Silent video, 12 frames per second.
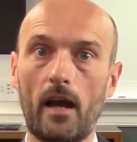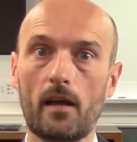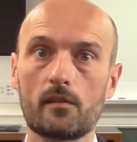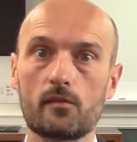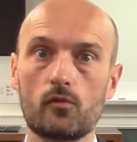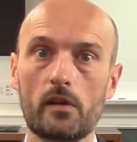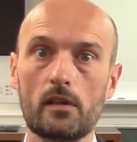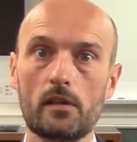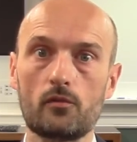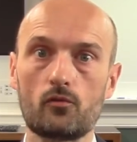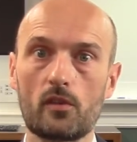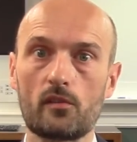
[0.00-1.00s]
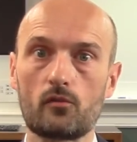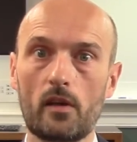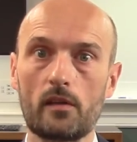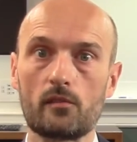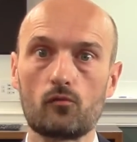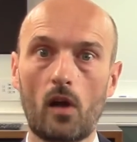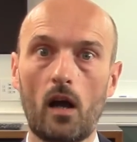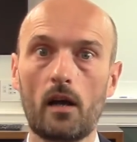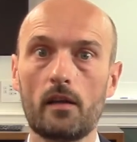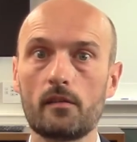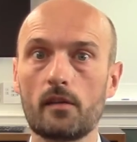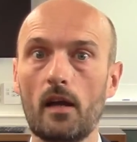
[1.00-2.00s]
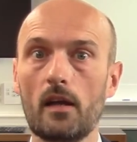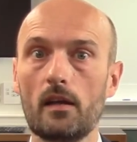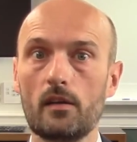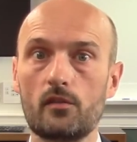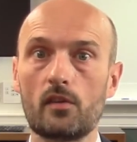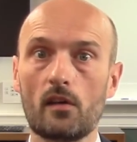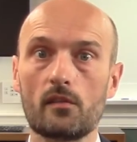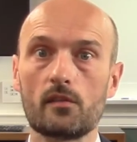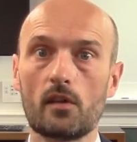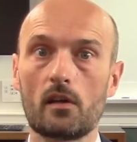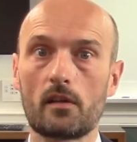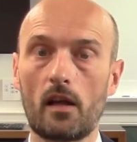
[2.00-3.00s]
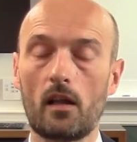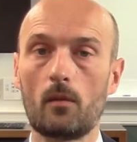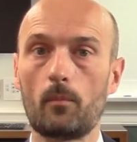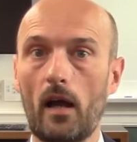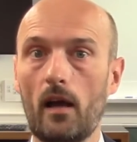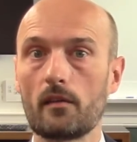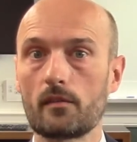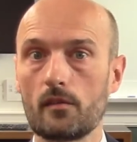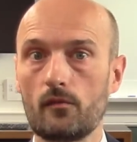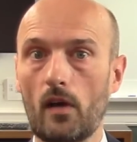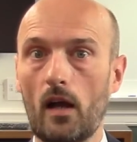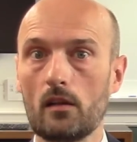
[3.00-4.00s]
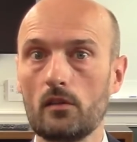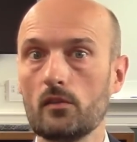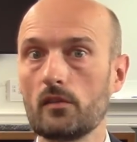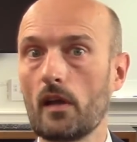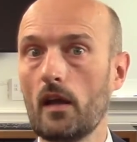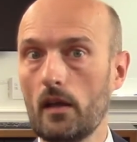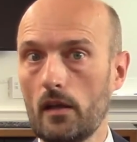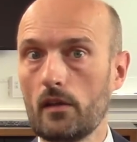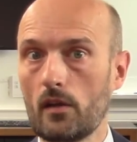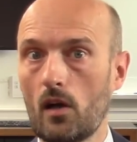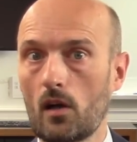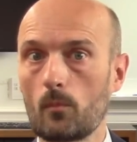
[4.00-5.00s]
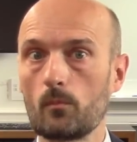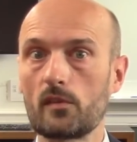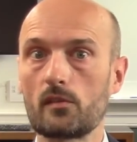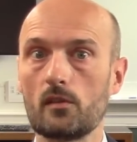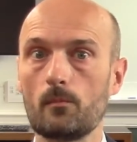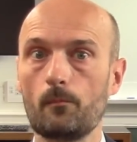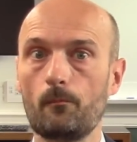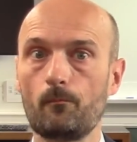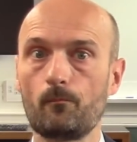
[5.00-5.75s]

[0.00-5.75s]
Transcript: as real interest rates rise, it does not help asset values, it harms them.